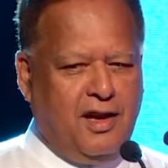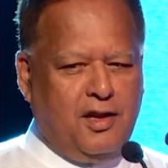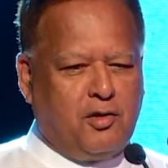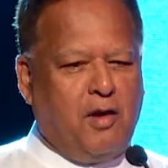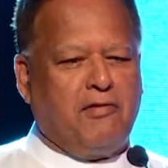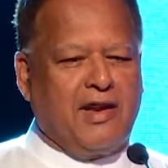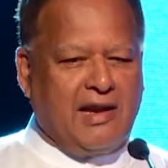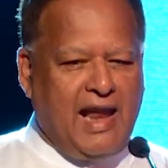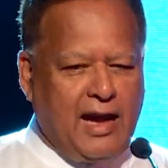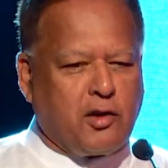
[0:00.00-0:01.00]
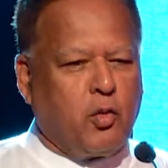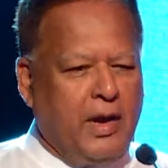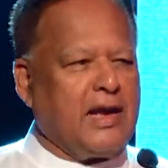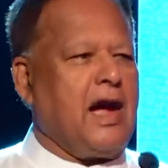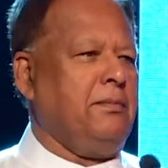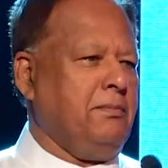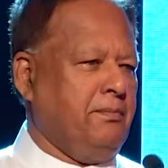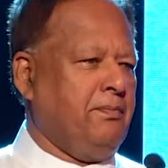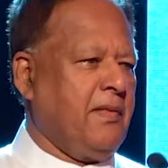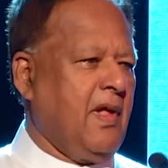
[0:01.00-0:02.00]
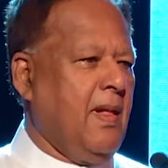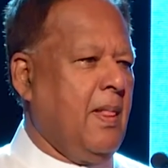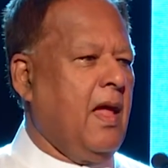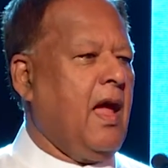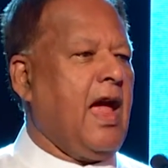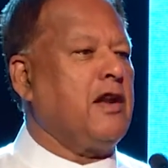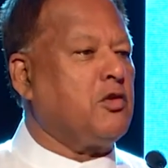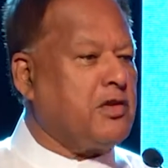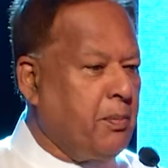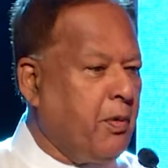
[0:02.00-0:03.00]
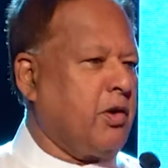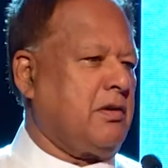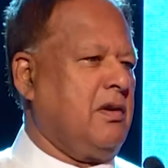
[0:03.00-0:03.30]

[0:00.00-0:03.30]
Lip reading: So I'm very glad to welcome and to support